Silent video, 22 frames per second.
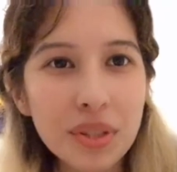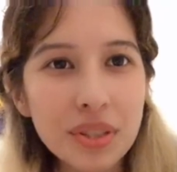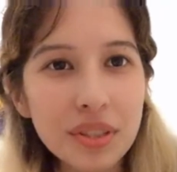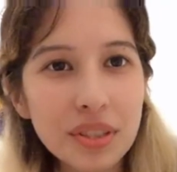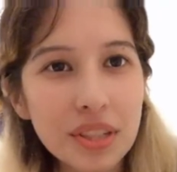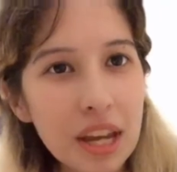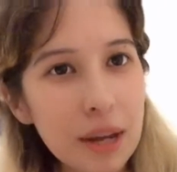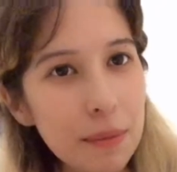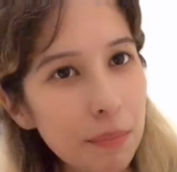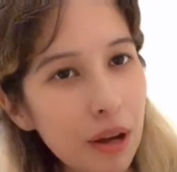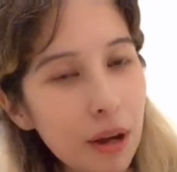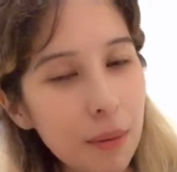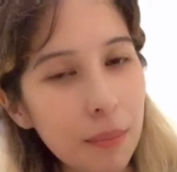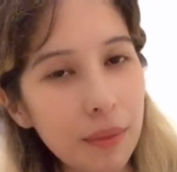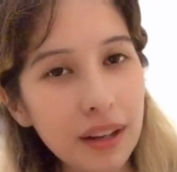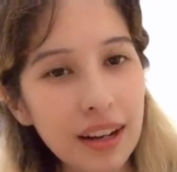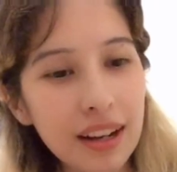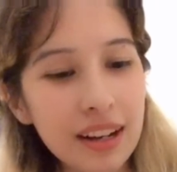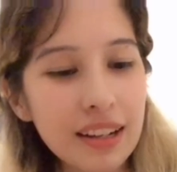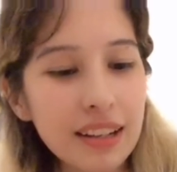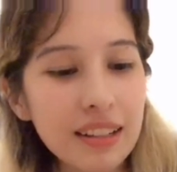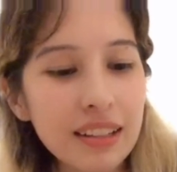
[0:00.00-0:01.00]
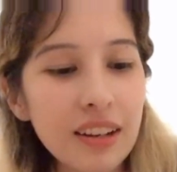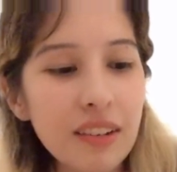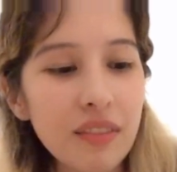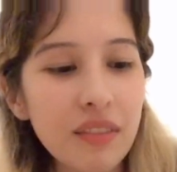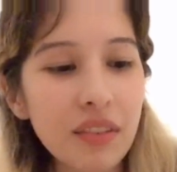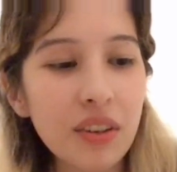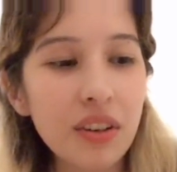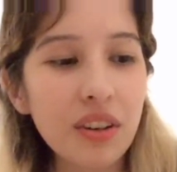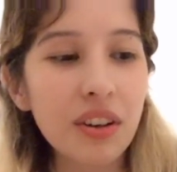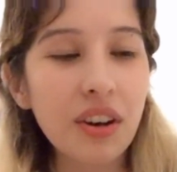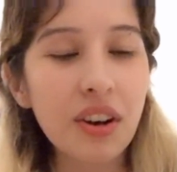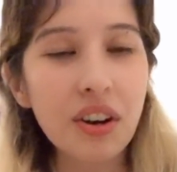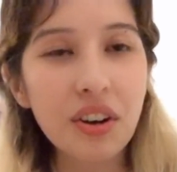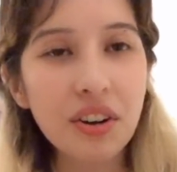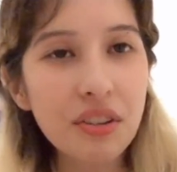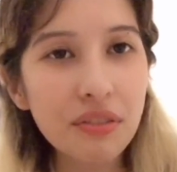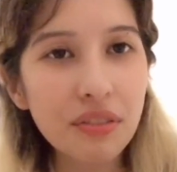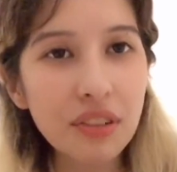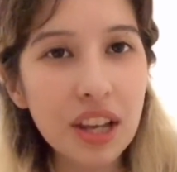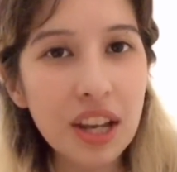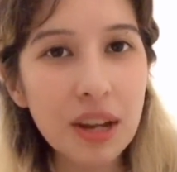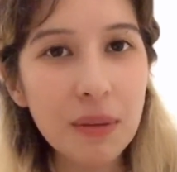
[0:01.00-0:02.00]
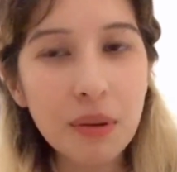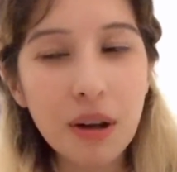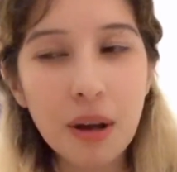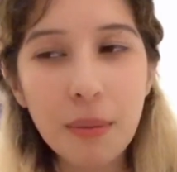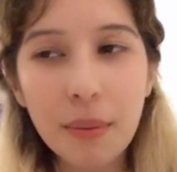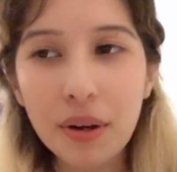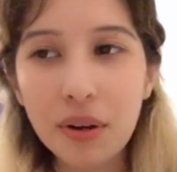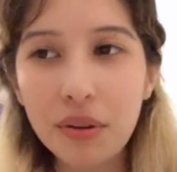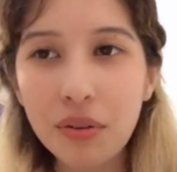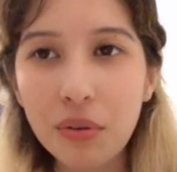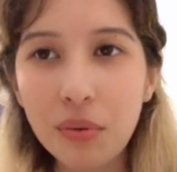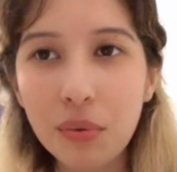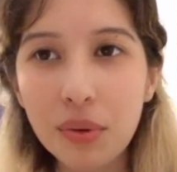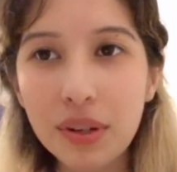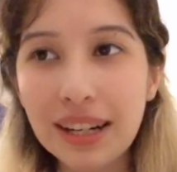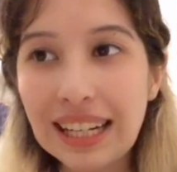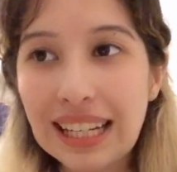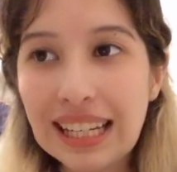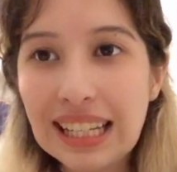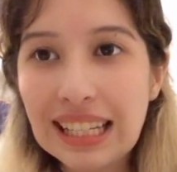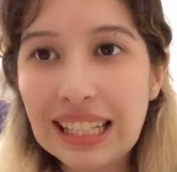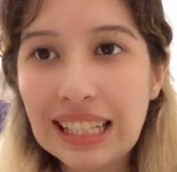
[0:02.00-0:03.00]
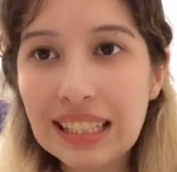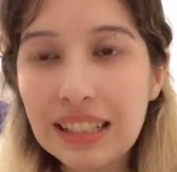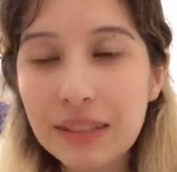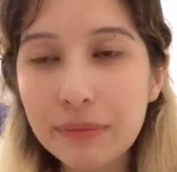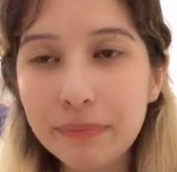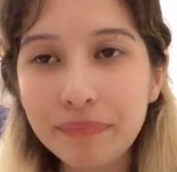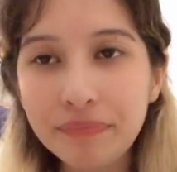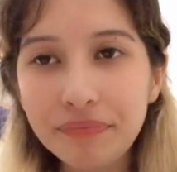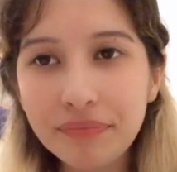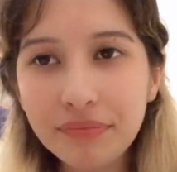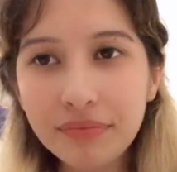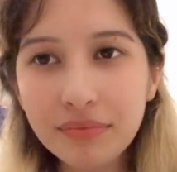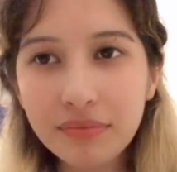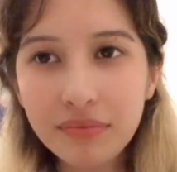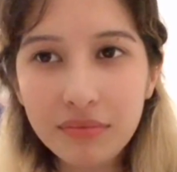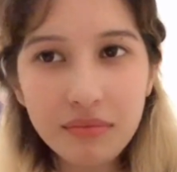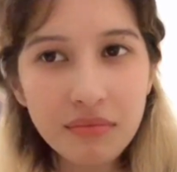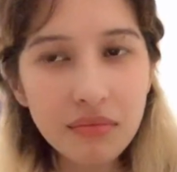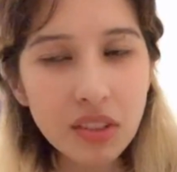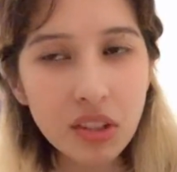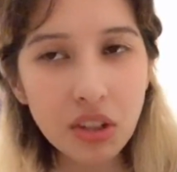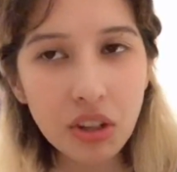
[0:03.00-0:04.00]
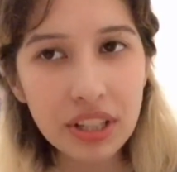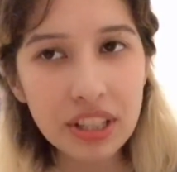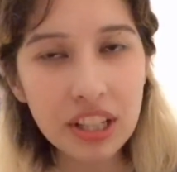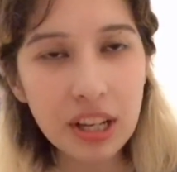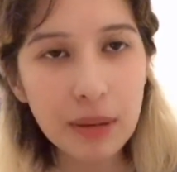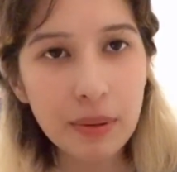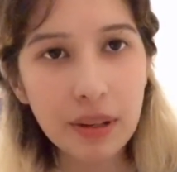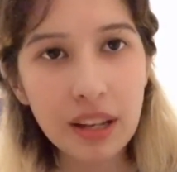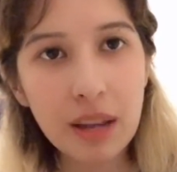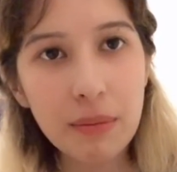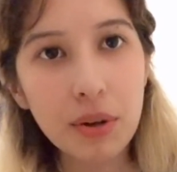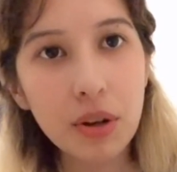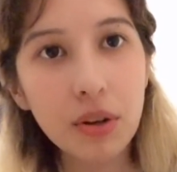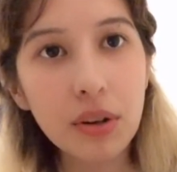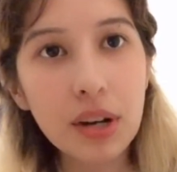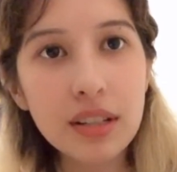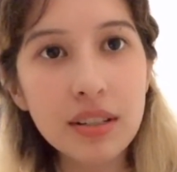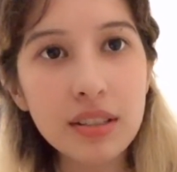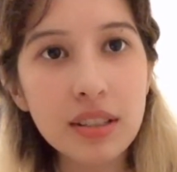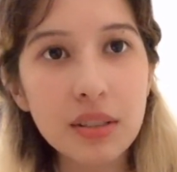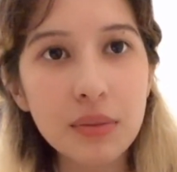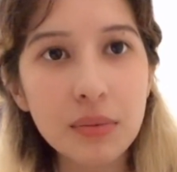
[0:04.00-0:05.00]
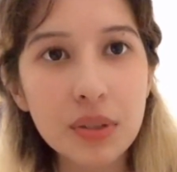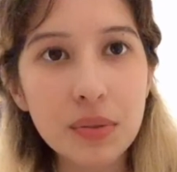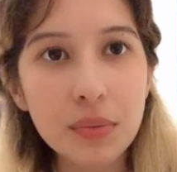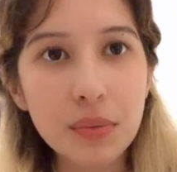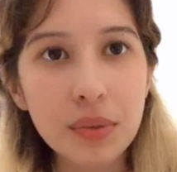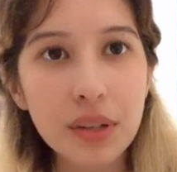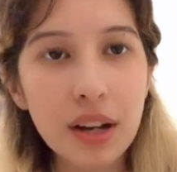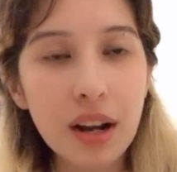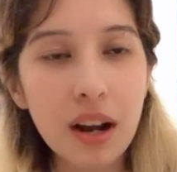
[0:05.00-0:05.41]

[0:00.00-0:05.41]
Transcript: K-pop? Like, I never heard of K-pop. I don't know what it is. The only time I came across it was when